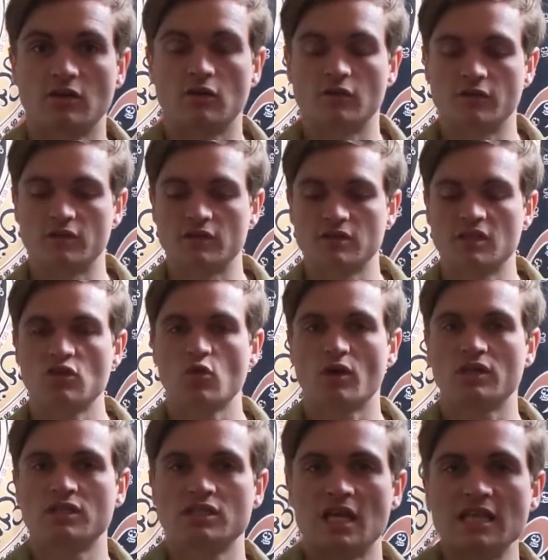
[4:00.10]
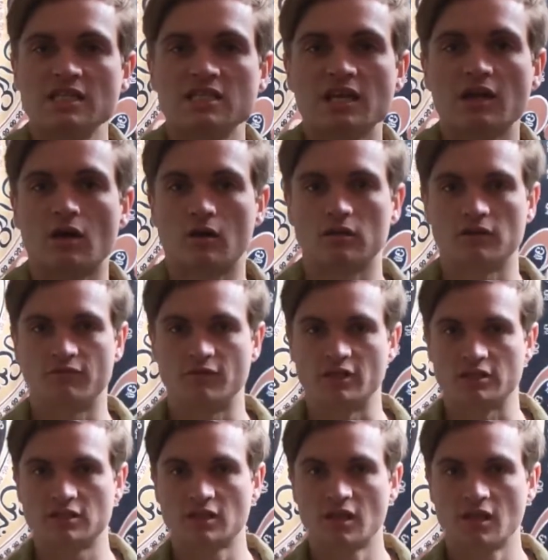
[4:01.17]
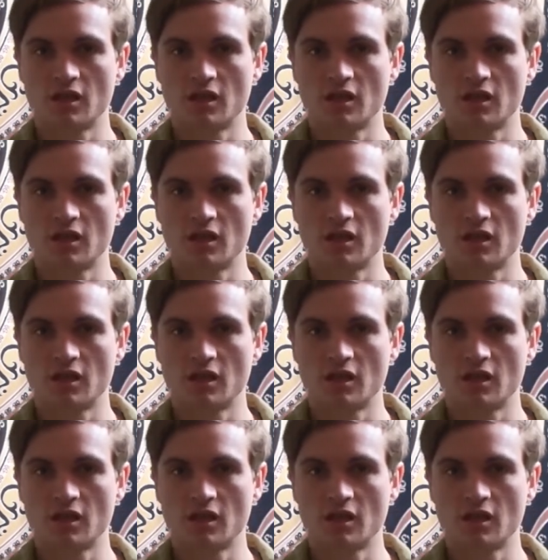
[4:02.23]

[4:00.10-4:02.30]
all this, that you are sensing all of this,